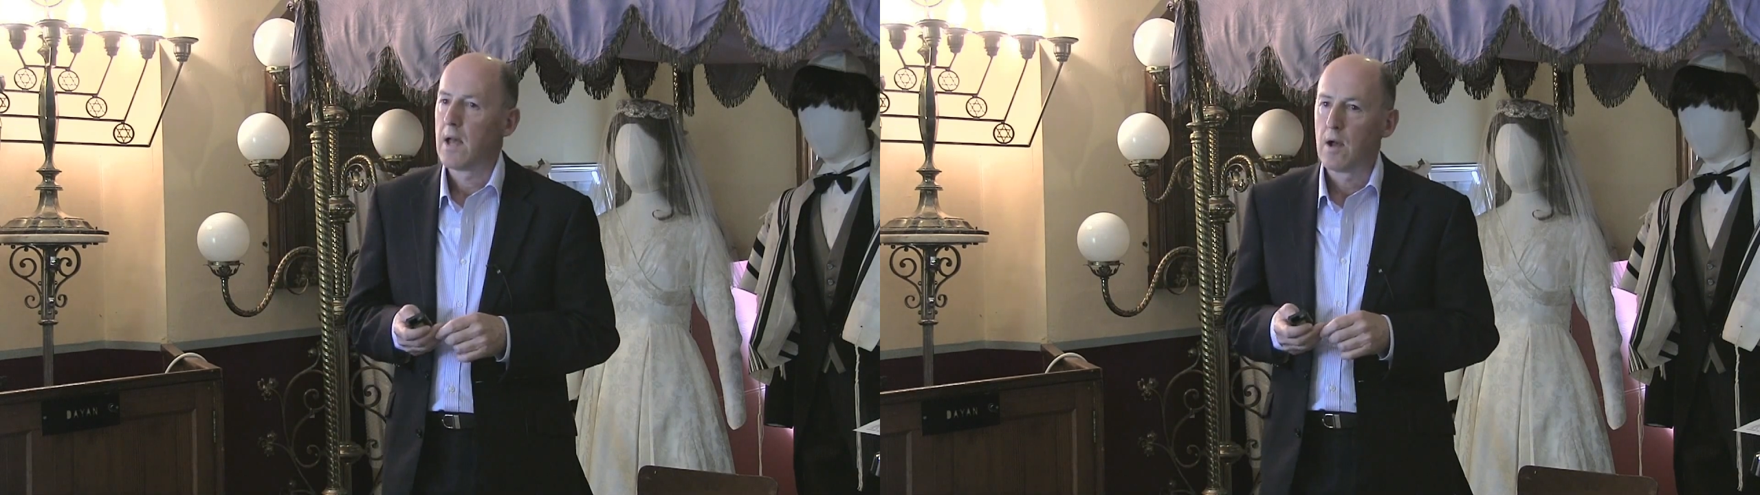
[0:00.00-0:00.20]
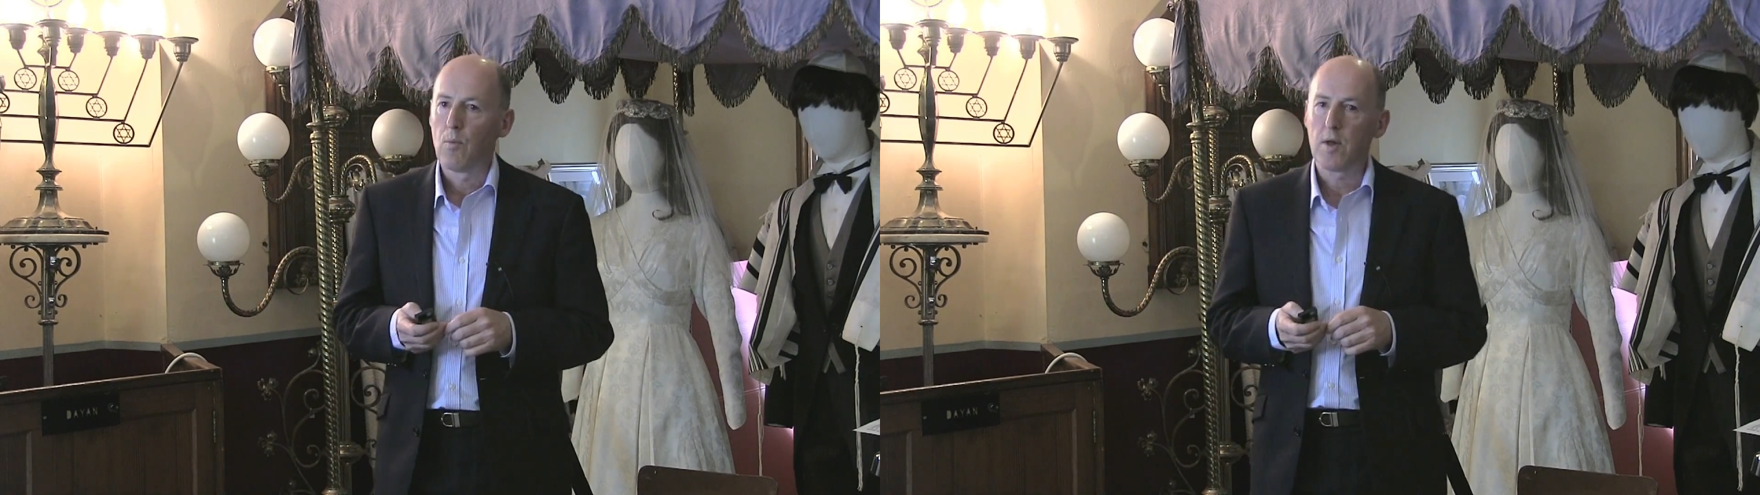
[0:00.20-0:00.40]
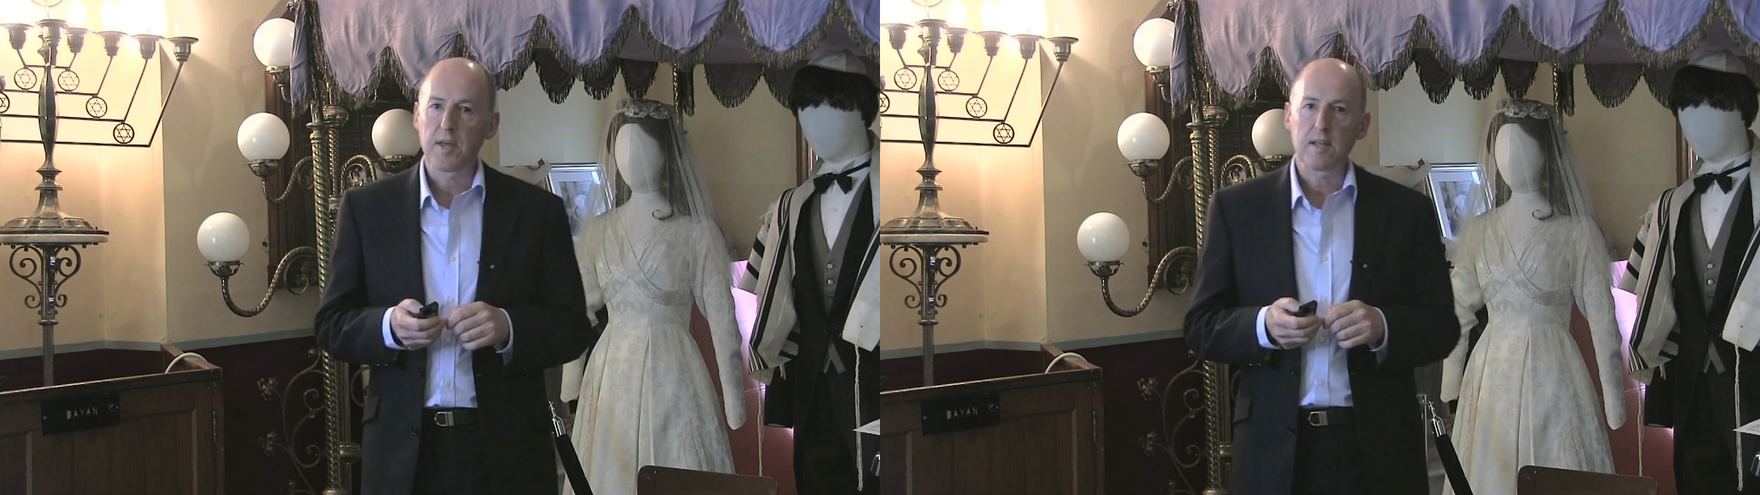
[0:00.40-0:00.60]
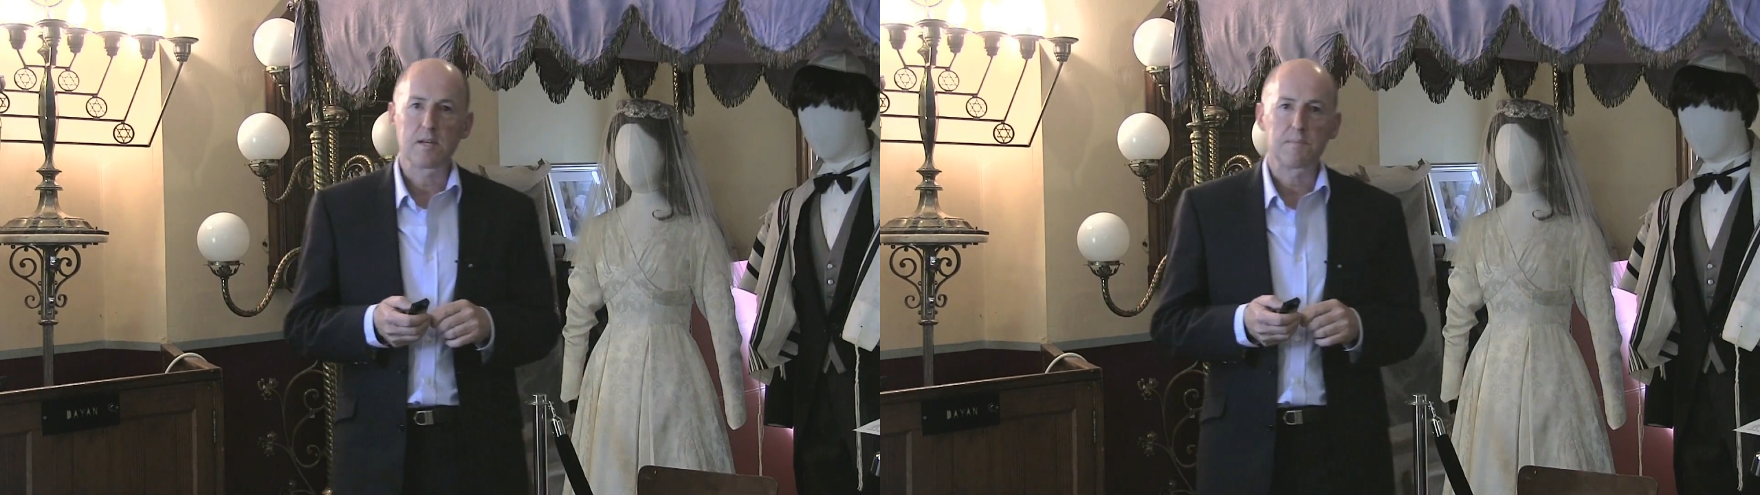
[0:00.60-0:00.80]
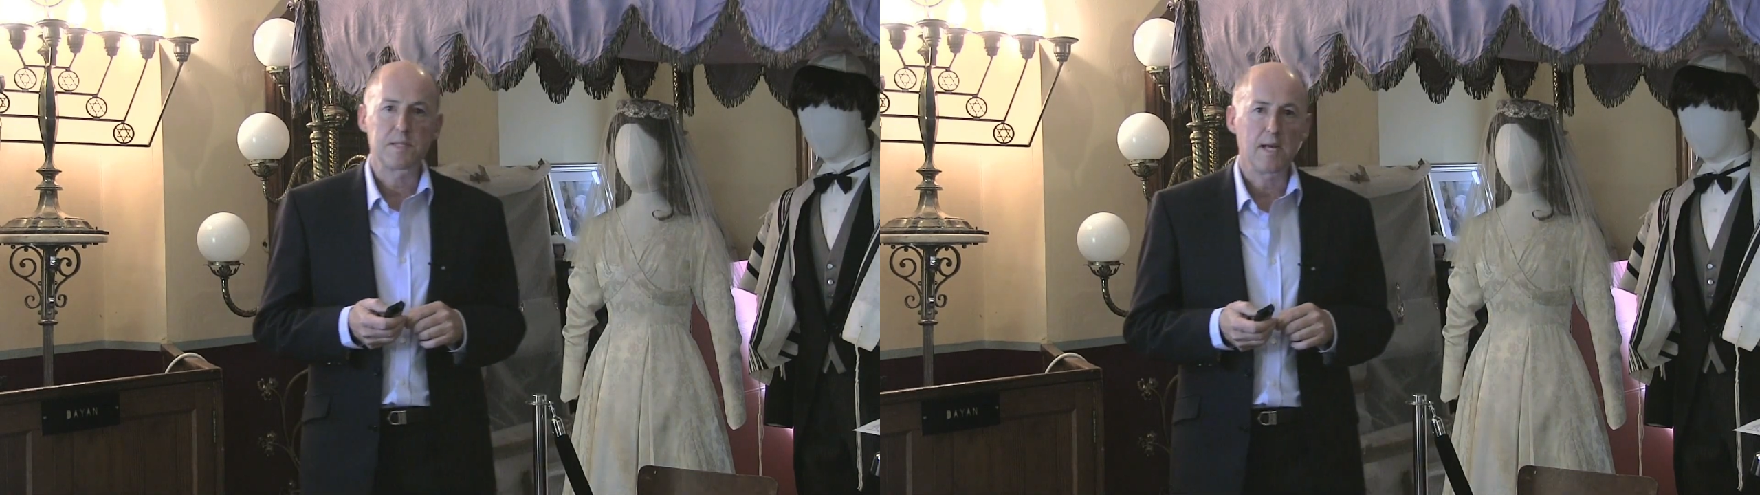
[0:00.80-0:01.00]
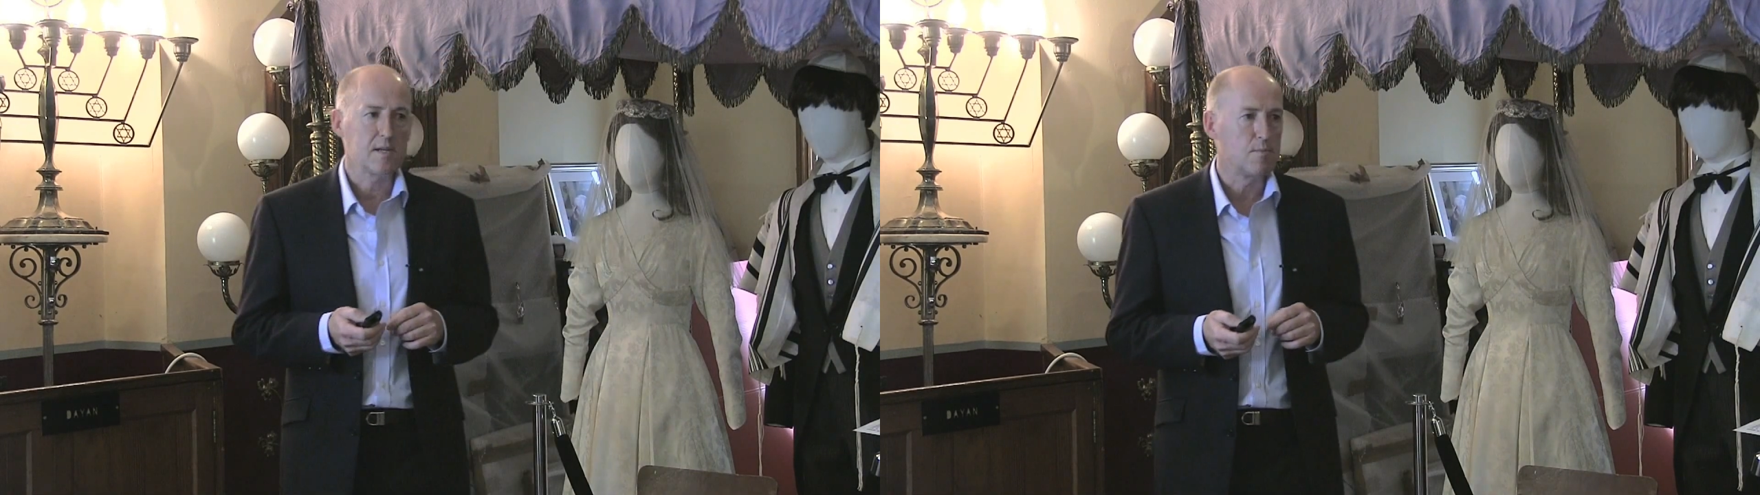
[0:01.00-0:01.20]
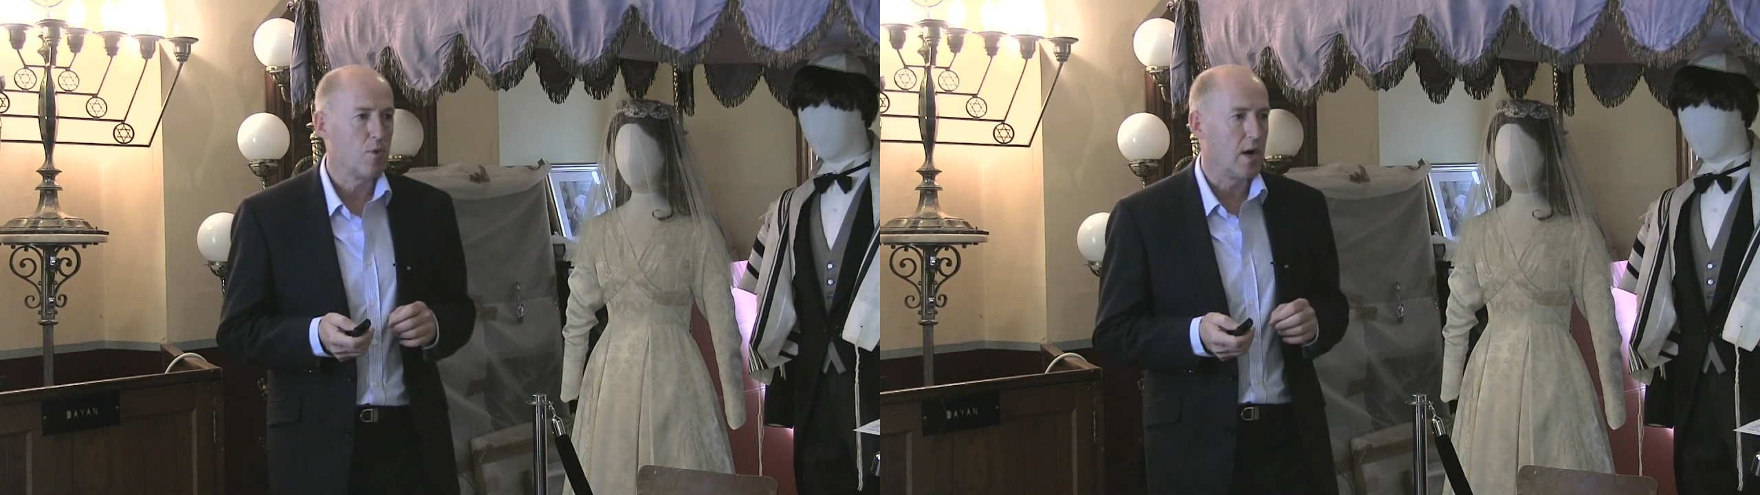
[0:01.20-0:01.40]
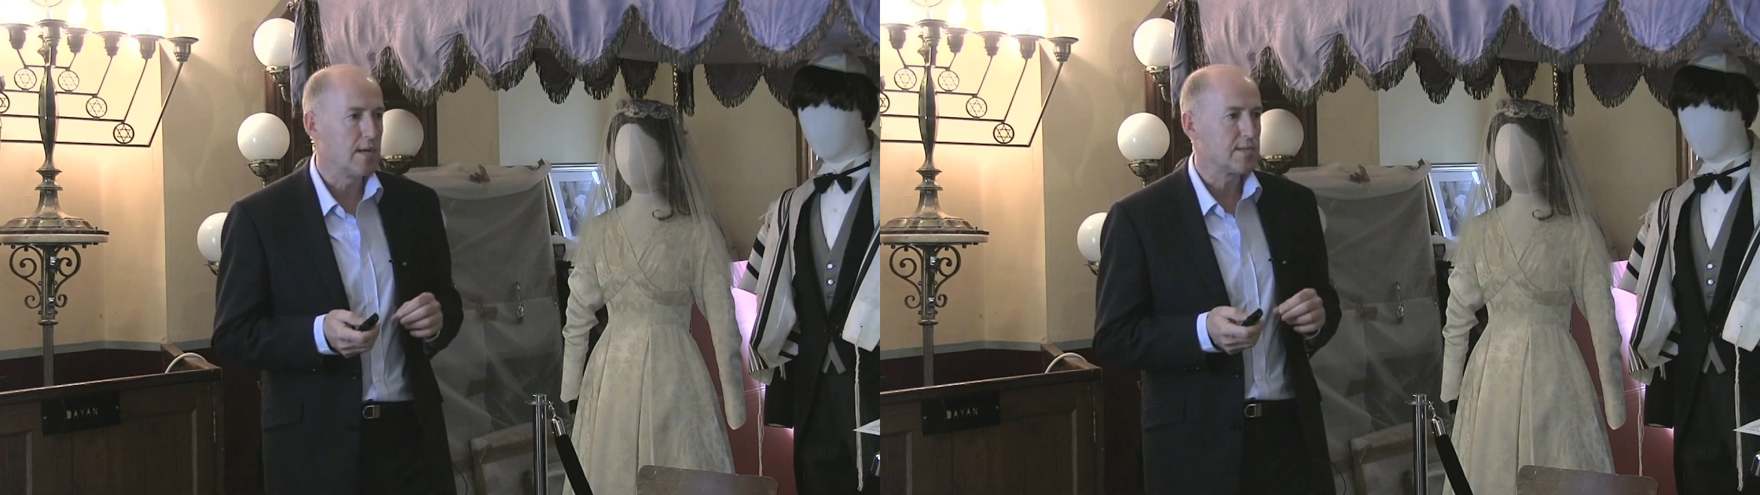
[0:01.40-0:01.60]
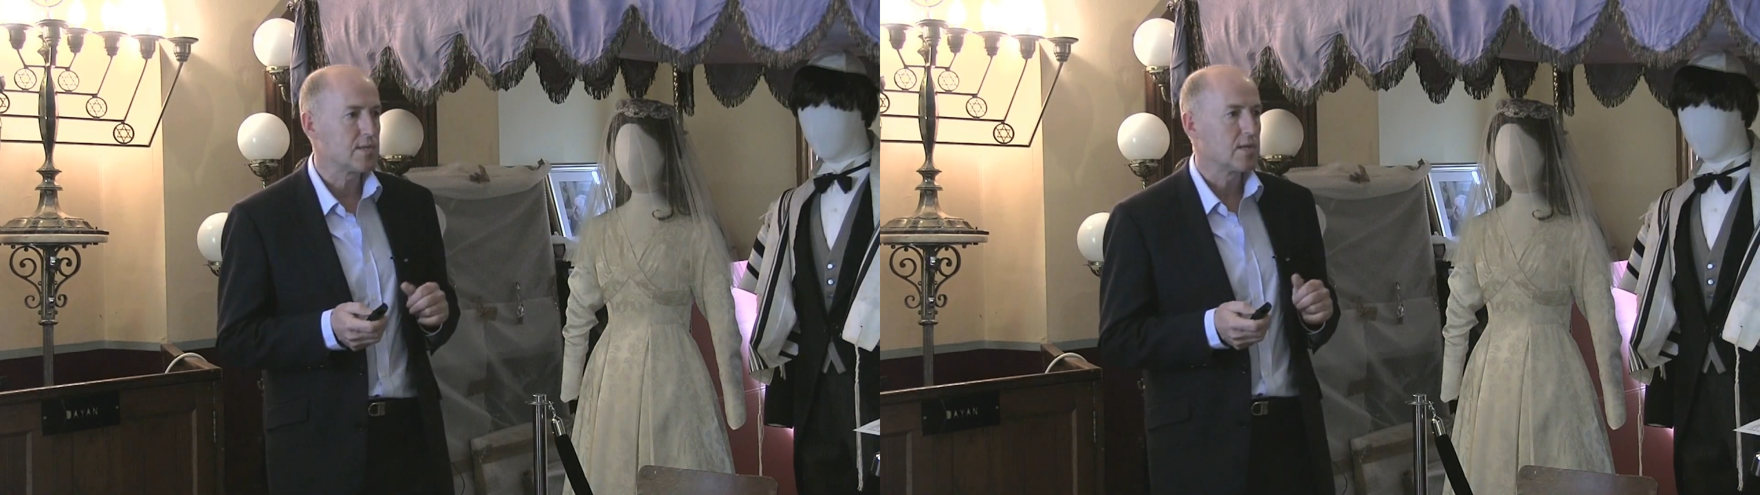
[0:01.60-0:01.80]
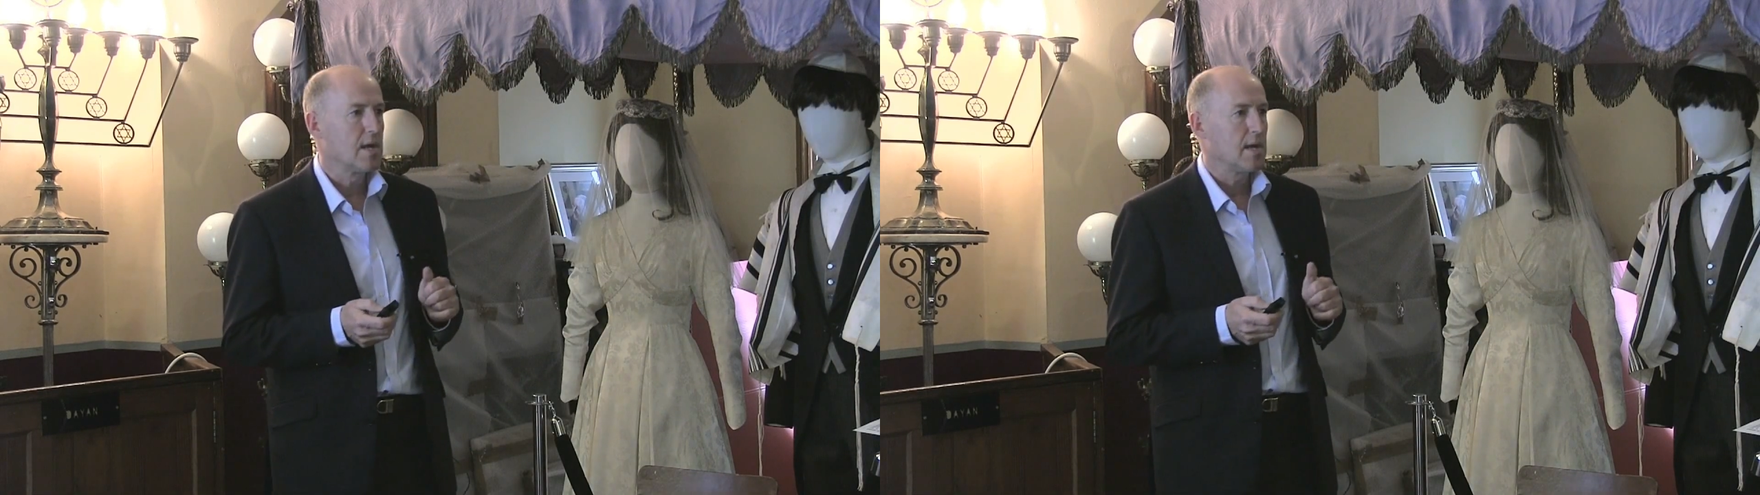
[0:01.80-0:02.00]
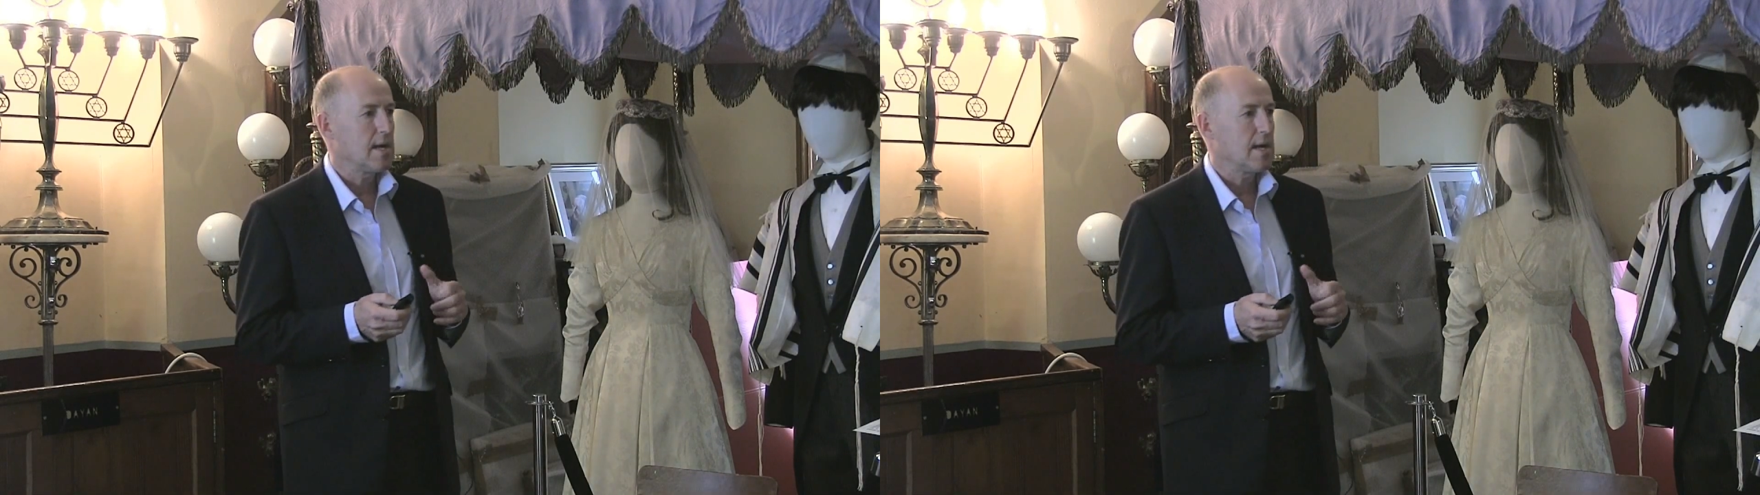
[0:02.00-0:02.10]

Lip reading: One thing that upset him was,